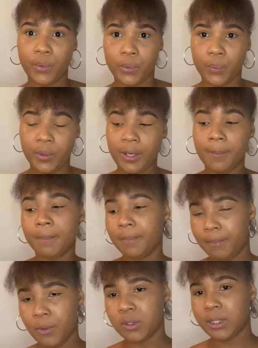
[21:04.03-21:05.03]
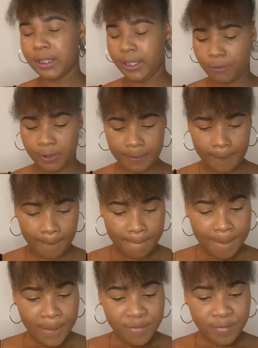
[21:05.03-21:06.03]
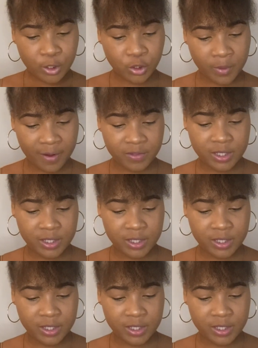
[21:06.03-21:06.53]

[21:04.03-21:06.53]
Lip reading: cream, mostly liquid. So we have the